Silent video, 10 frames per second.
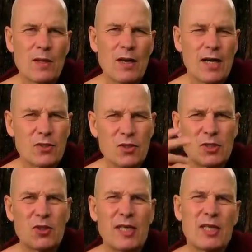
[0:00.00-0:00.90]

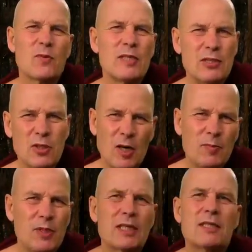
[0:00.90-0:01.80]
Consciousness connected with these
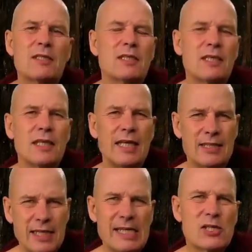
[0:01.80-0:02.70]
objects
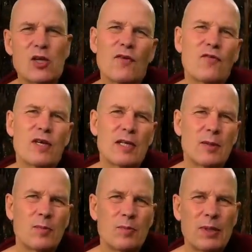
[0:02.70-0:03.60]
entails suffering
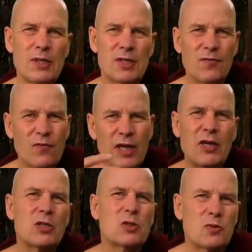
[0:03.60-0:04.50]
because of
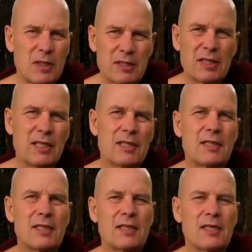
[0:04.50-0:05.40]
reconstructing it,
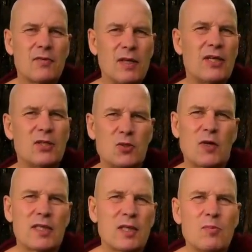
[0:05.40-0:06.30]

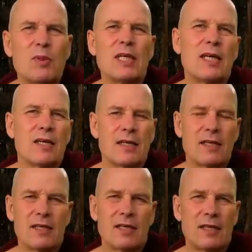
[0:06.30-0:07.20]
reconstructing being.
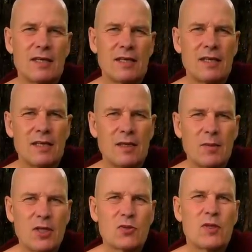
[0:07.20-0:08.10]

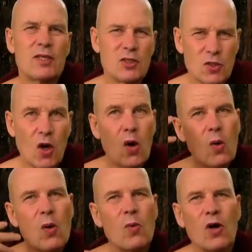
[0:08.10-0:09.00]
Because one is
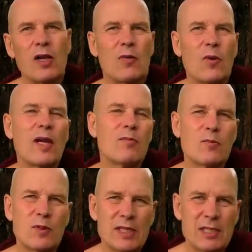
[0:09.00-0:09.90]
overwhelmed
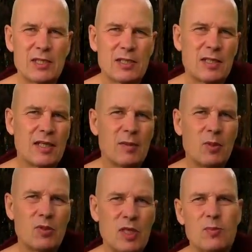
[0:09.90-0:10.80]
with this
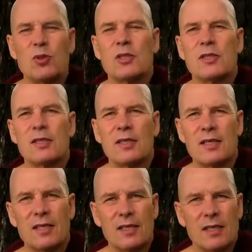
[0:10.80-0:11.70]
perception,
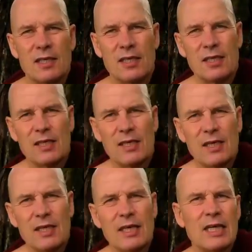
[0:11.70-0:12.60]

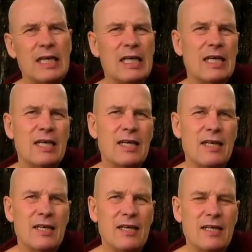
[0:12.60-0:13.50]

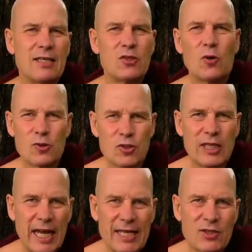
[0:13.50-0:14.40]
this whole
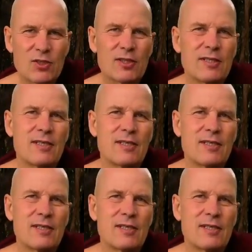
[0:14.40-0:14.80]
stage